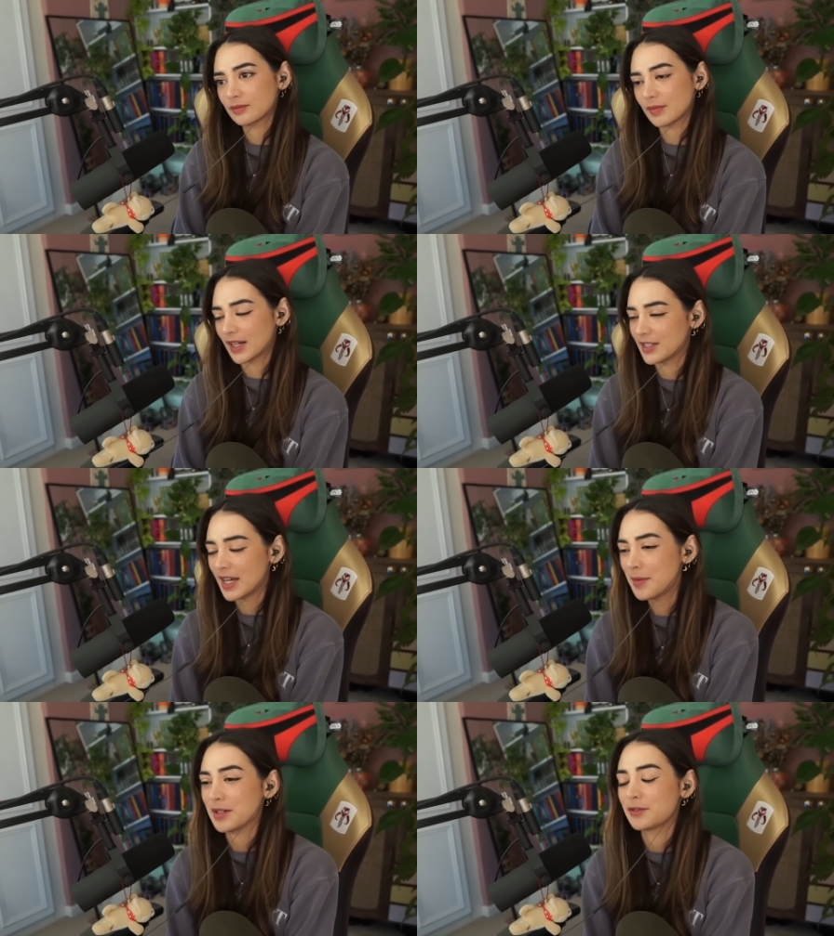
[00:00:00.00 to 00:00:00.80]
And
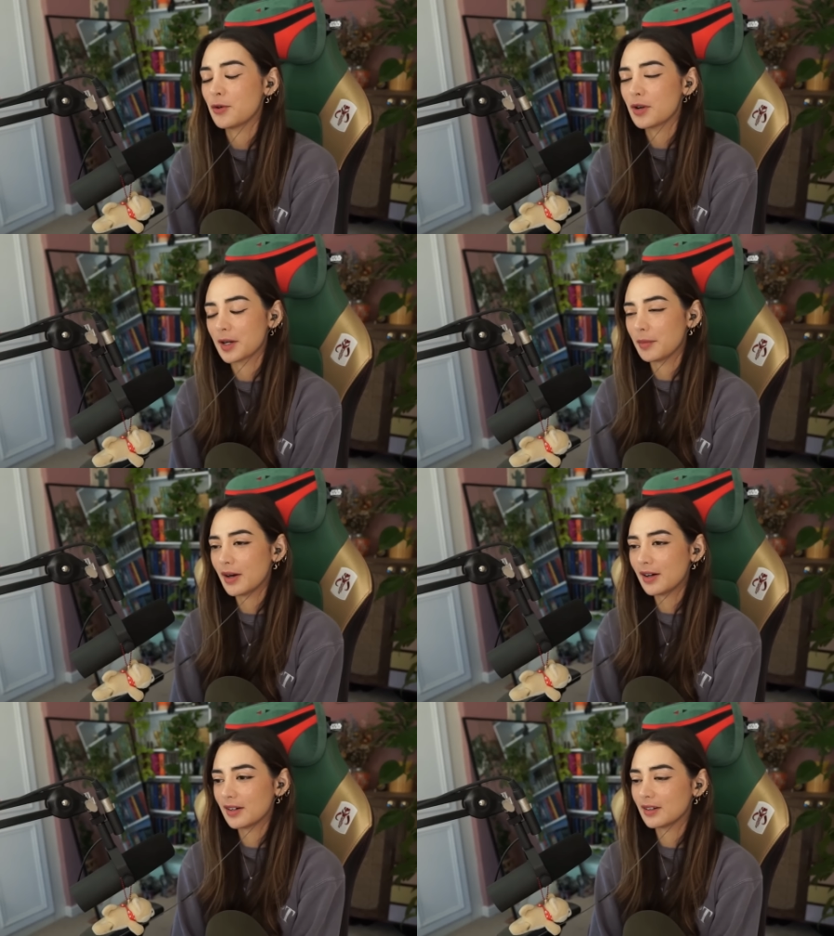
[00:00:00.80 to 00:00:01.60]
Daemon is falling
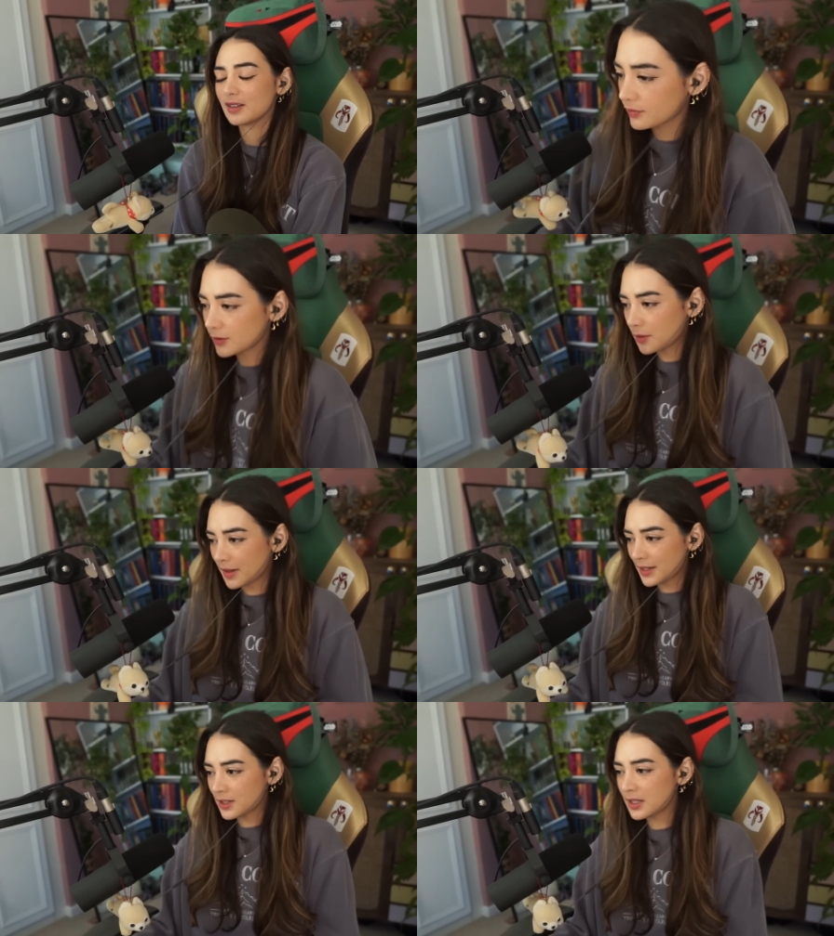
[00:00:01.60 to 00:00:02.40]
apart. Oh
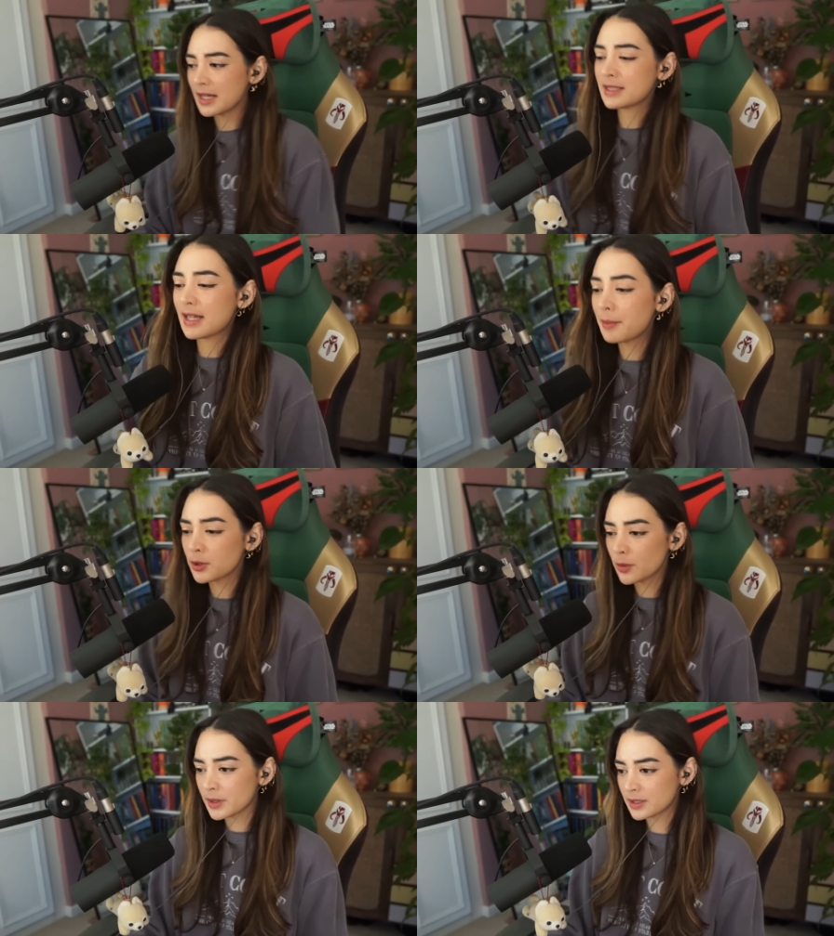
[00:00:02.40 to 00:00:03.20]
man, this
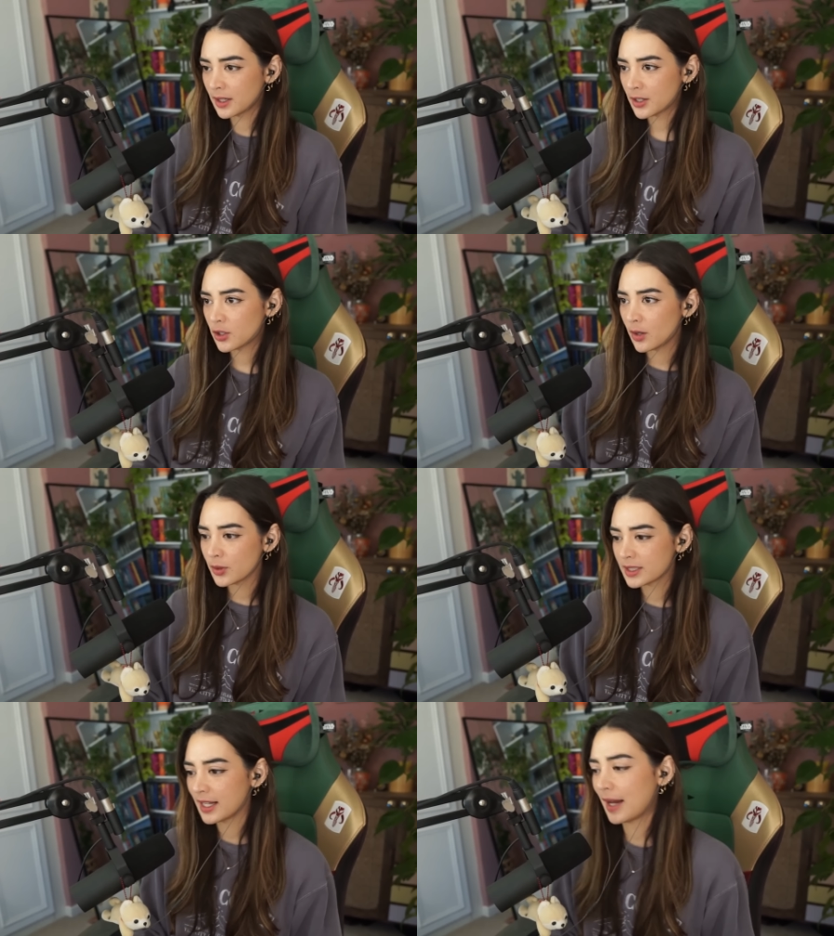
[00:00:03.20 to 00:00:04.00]
episode's almost done and no
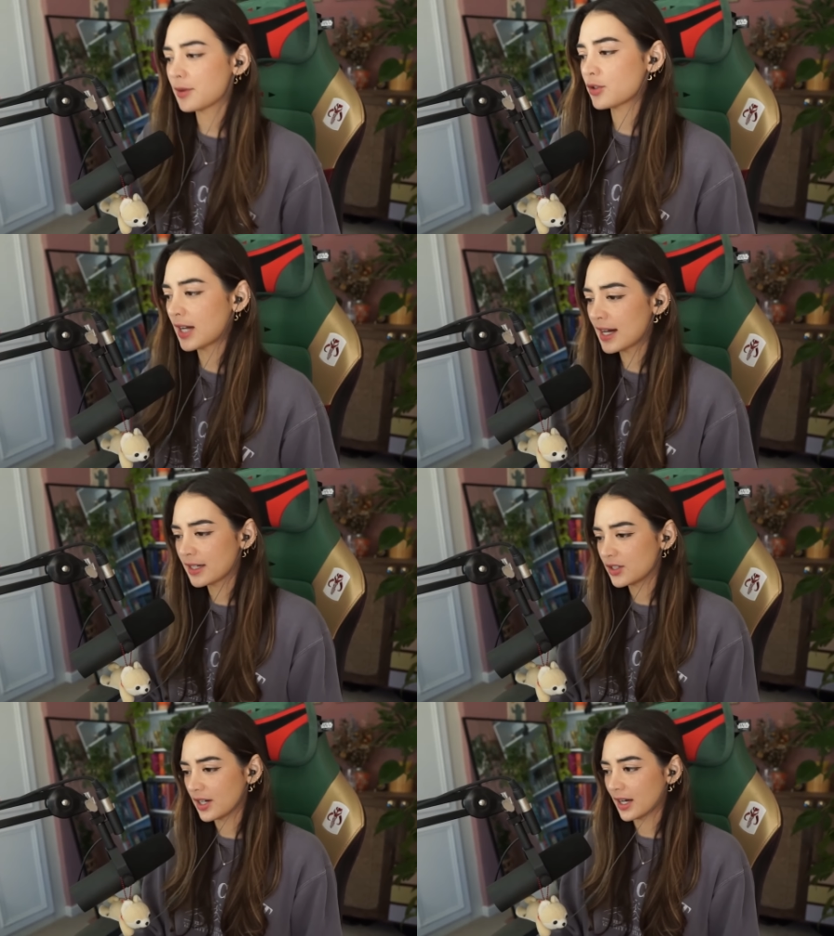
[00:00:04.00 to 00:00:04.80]
one's claimed a
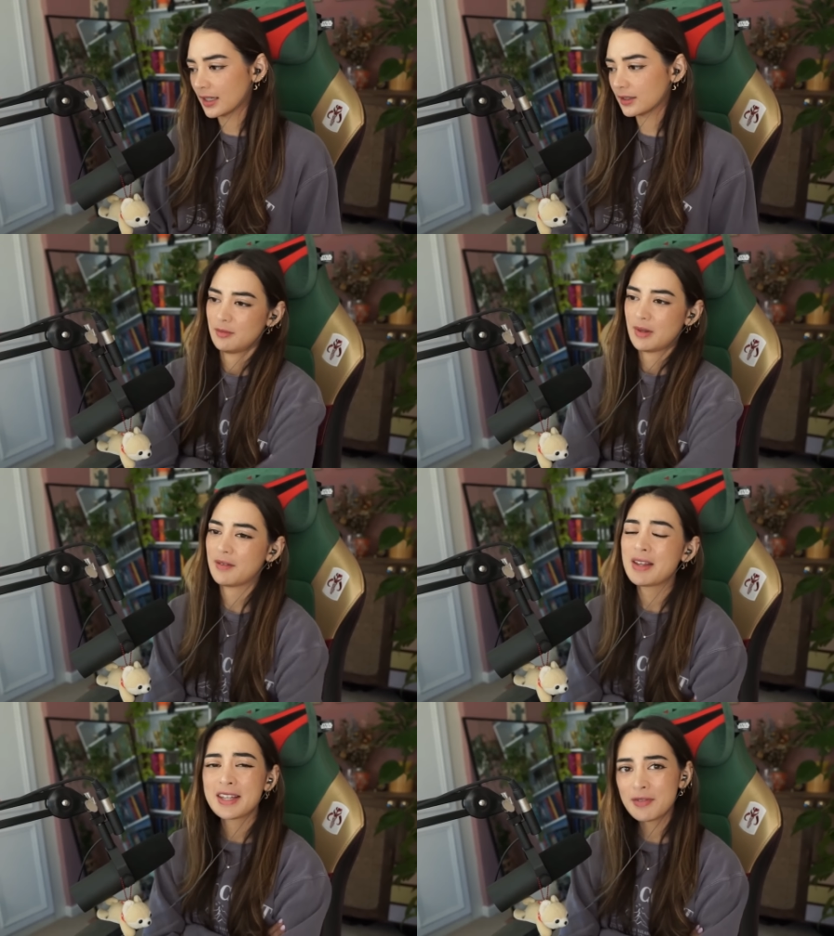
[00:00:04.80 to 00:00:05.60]
dragon yet.
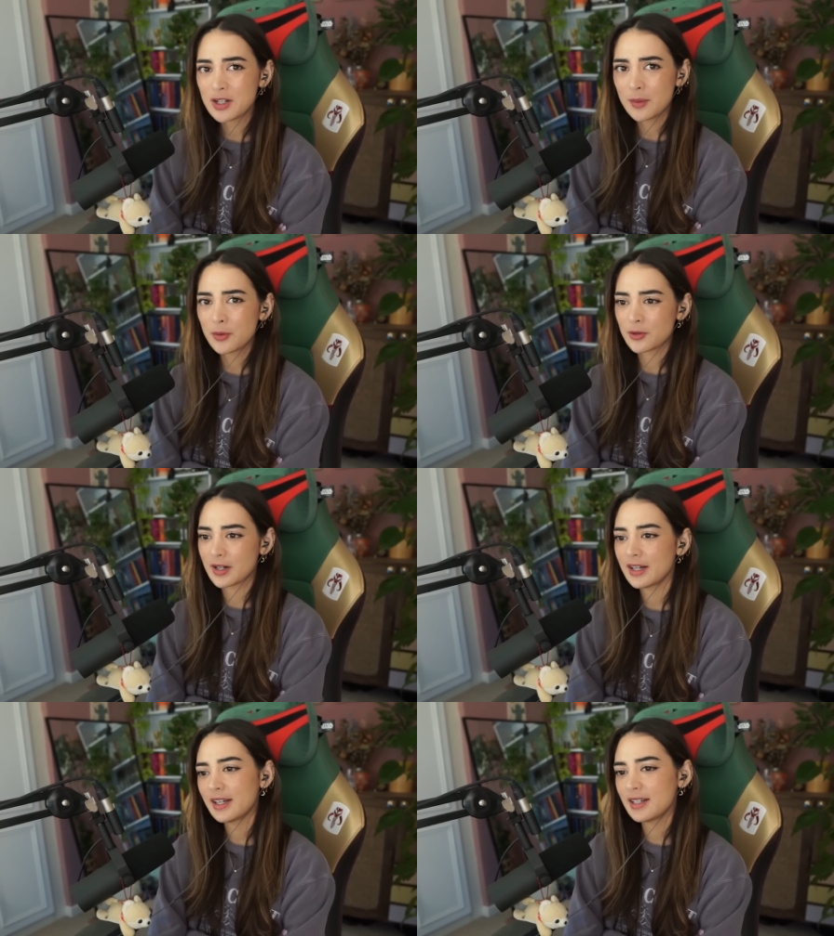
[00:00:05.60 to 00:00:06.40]
Have they given up
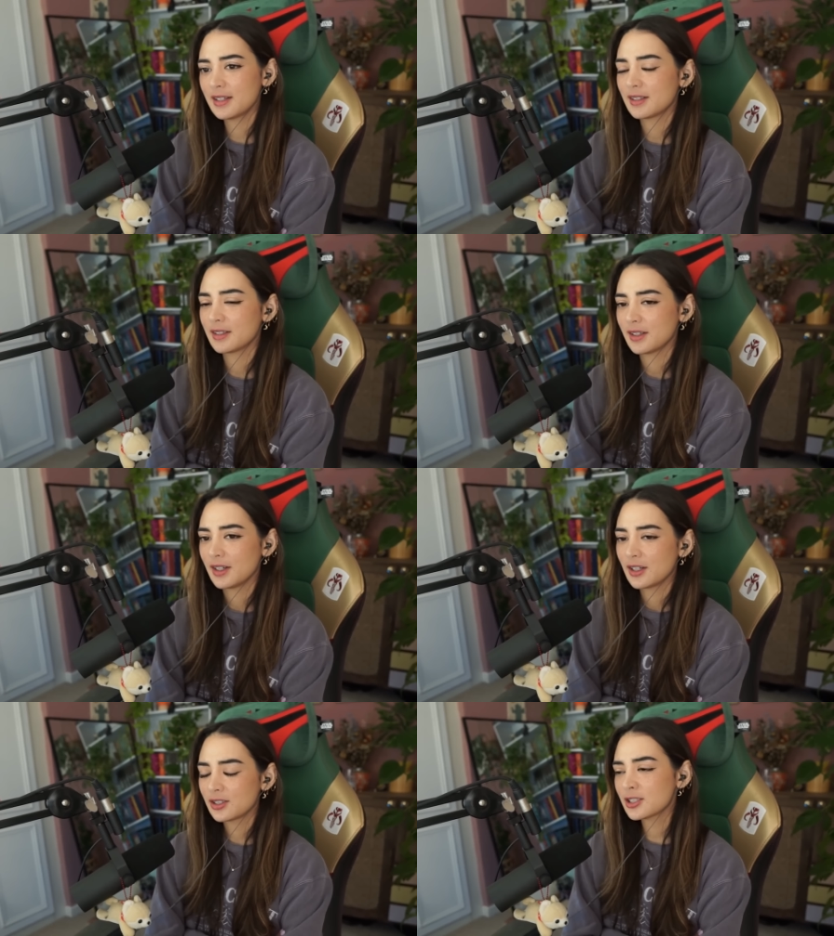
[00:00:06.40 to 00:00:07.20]
already?
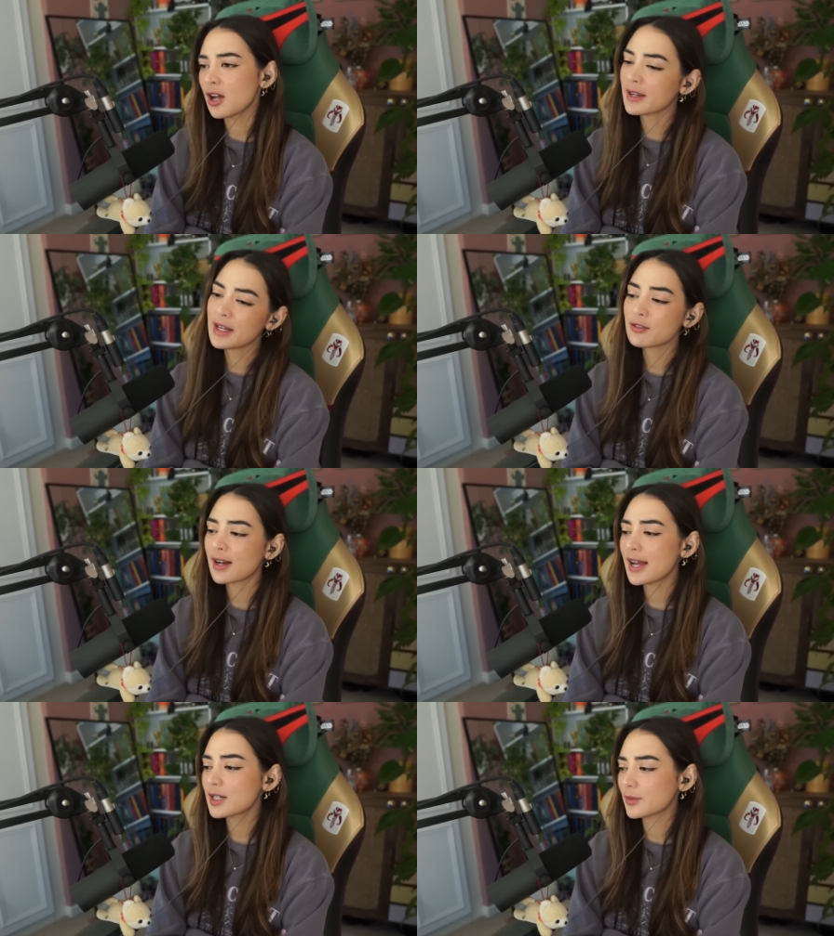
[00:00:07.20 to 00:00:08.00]
Just start
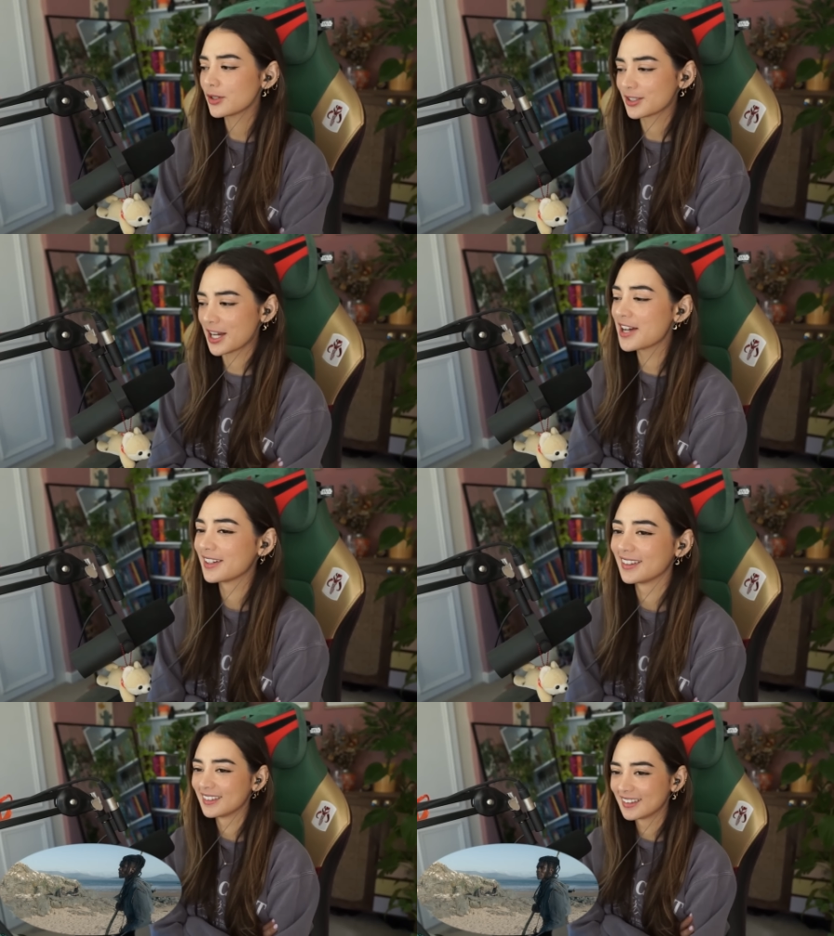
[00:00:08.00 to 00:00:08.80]
getting randomers.